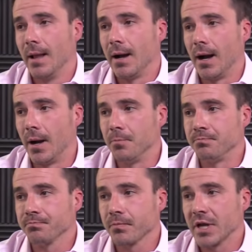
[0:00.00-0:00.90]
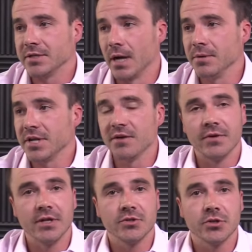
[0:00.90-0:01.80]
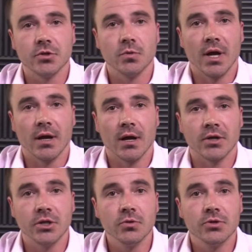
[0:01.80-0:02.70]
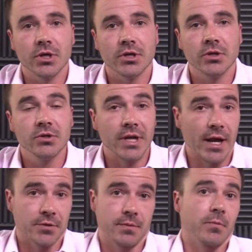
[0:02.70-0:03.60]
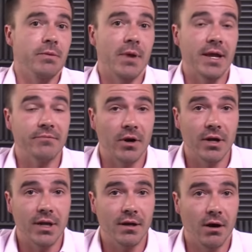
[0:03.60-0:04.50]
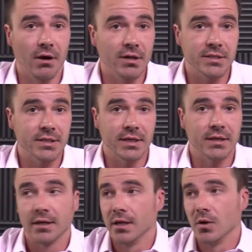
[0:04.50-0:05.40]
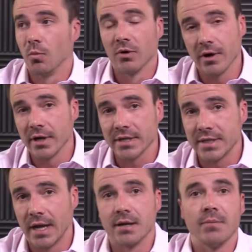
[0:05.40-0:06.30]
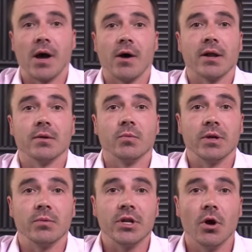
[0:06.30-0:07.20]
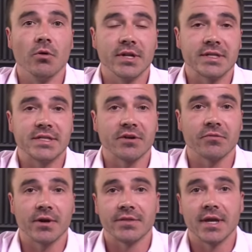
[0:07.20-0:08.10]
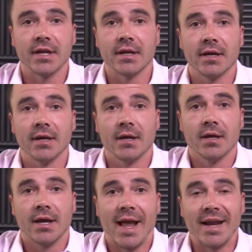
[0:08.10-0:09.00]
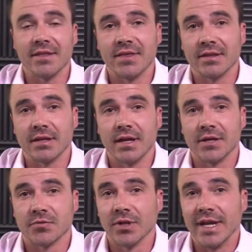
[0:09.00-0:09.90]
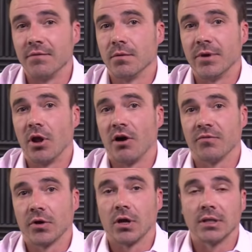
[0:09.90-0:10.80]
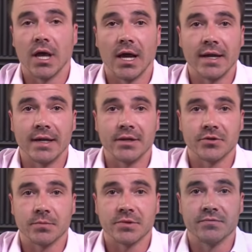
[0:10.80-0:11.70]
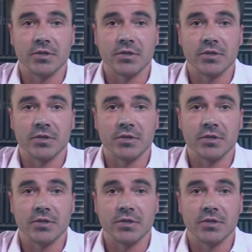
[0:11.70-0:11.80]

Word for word: Um, time to dive into a, a, huge a huge announcement we made. Very honestly, we're very excited about it. We we know that it's different than anything that has really ever been offered online in terms of the